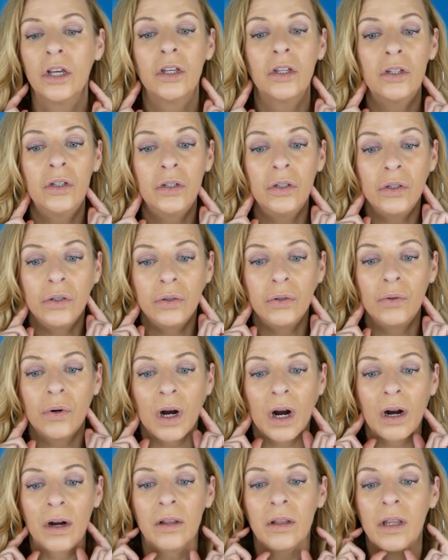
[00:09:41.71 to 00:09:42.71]
you
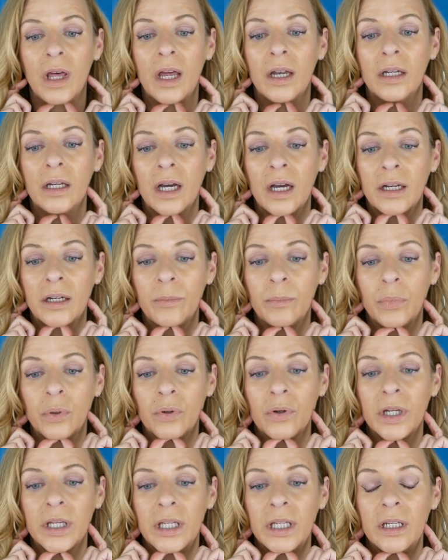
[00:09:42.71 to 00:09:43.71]
are then kind of
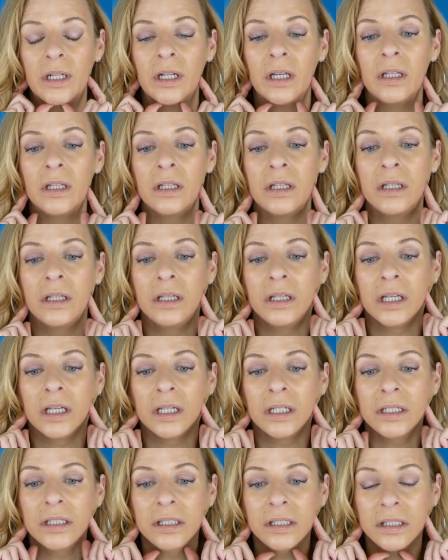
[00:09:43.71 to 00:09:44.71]
bringing
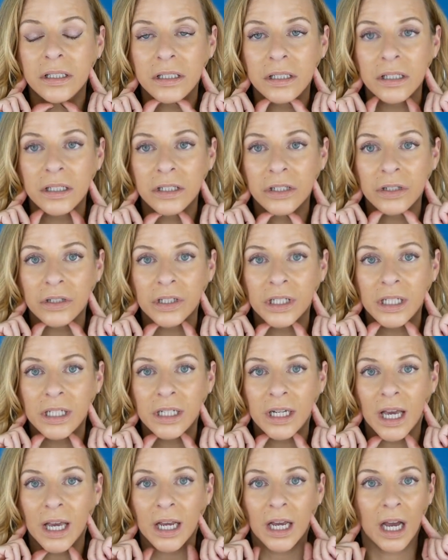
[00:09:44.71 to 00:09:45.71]
this turkey
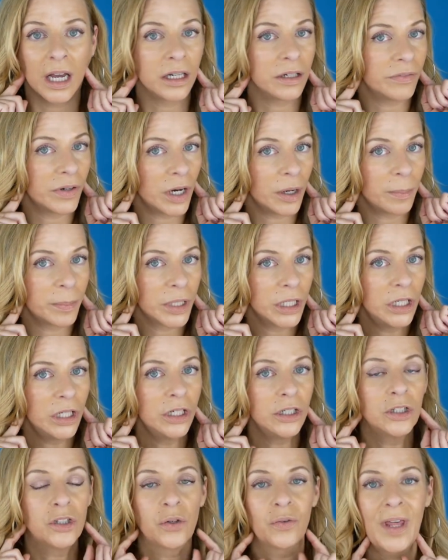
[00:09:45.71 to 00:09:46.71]
neck kind of up.
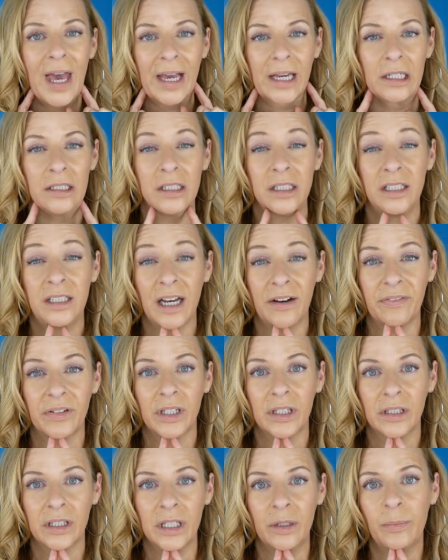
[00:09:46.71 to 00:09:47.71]
So that can
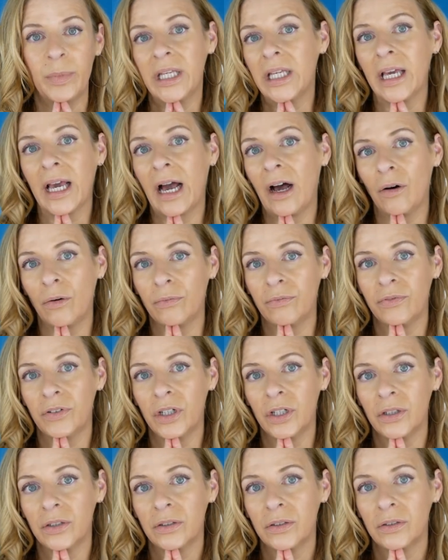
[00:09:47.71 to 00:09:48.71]
definitely be
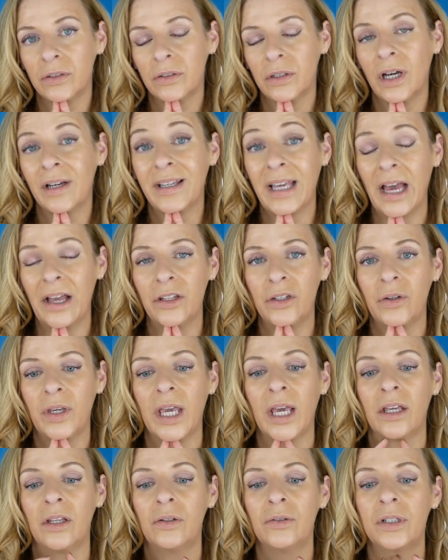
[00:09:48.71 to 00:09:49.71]
helpful. Again, you
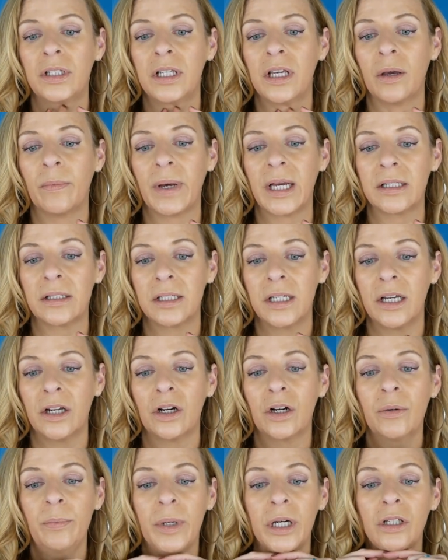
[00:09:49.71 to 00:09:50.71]
can't use EMS
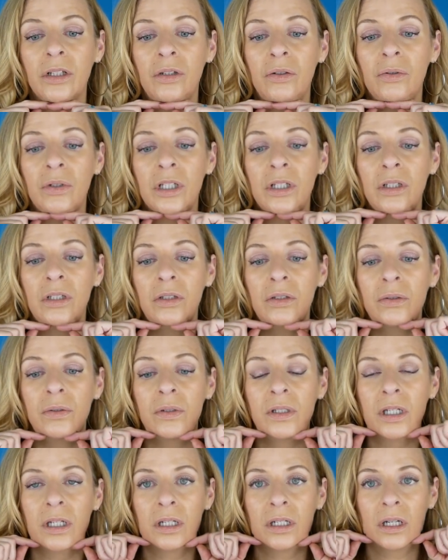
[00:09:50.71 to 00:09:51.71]
here, but you can
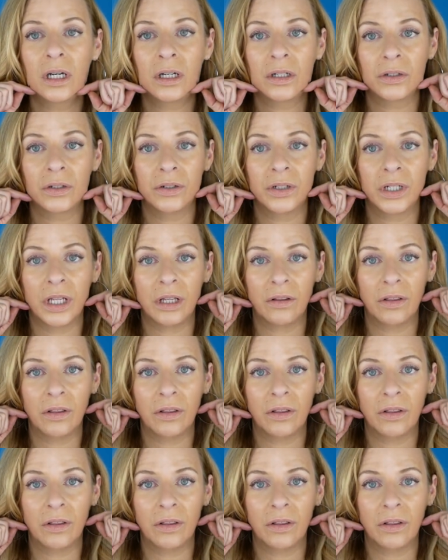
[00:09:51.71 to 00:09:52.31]
use it underneath